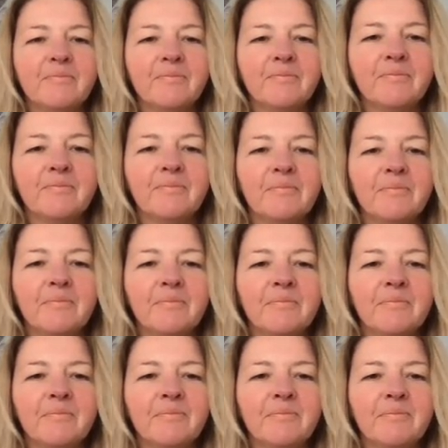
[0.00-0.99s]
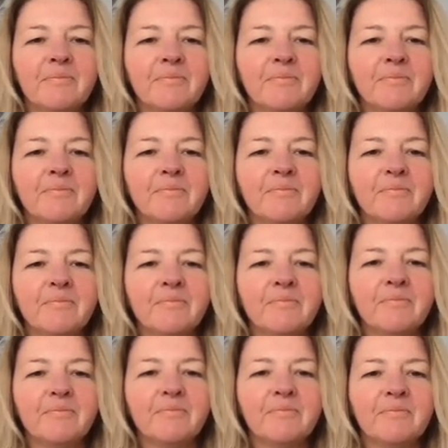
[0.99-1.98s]

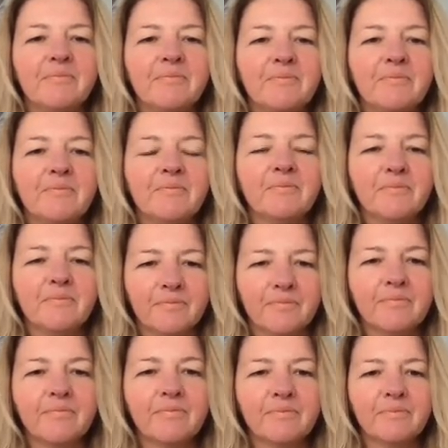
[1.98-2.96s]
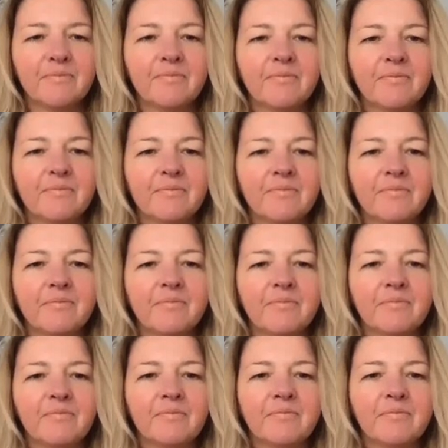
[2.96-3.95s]

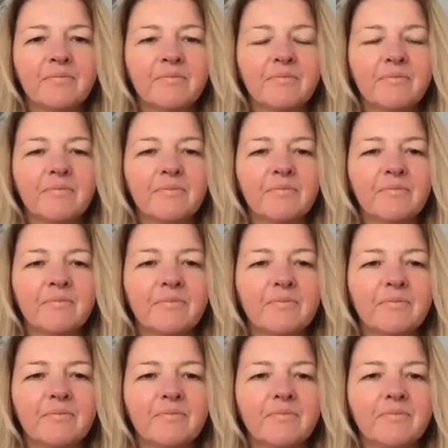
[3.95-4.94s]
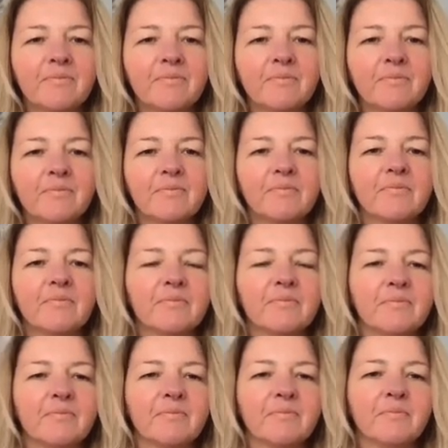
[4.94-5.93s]

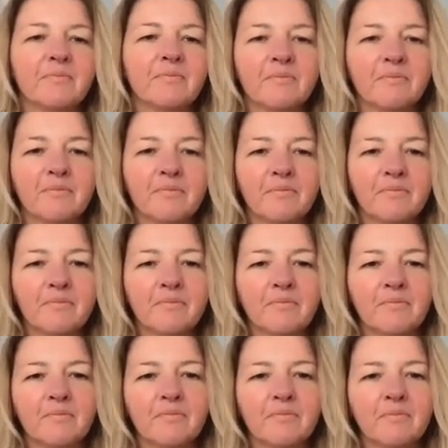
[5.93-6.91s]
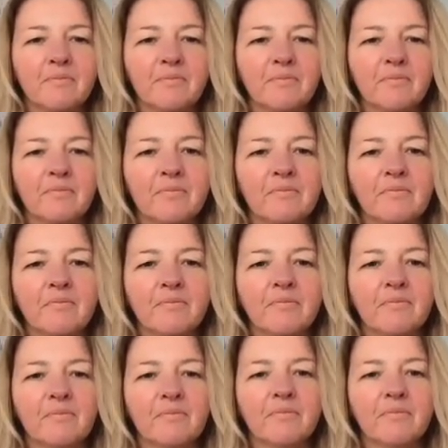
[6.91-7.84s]
(silent)